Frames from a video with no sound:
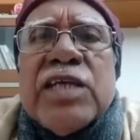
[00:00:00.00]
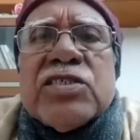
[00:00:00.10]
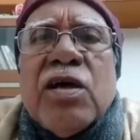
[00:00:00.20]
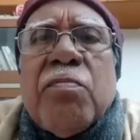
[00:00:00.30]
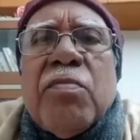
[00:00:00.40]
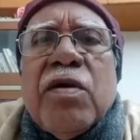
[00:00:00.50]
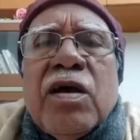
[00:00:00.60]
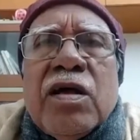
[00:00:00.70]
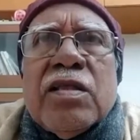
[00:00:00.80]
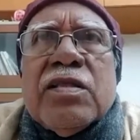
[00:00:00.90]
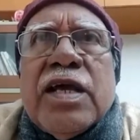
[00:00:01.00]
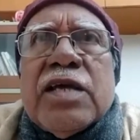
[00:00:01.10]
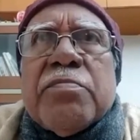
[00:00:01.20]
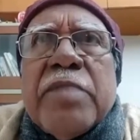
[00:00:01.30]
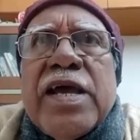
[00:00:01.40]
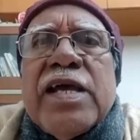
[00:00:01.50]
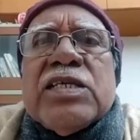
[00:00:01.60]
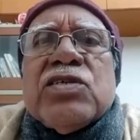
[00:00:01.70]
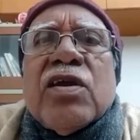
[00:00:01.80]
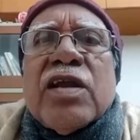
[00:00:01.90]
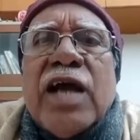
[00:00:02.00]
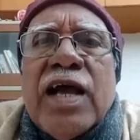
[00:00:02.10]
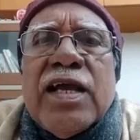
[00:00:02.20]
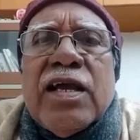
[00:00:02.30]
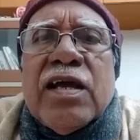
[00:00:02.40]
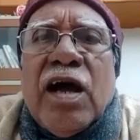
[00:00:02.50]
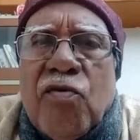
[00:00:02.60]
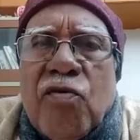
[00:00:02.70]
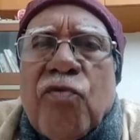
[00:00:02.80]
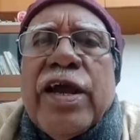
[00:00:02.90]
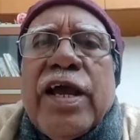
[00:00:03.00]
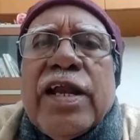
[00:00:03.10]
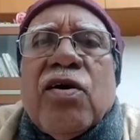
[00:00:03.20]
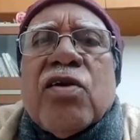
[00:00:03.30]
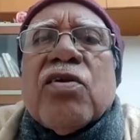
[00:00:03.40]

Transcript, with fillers: of their maize or rye, wheat or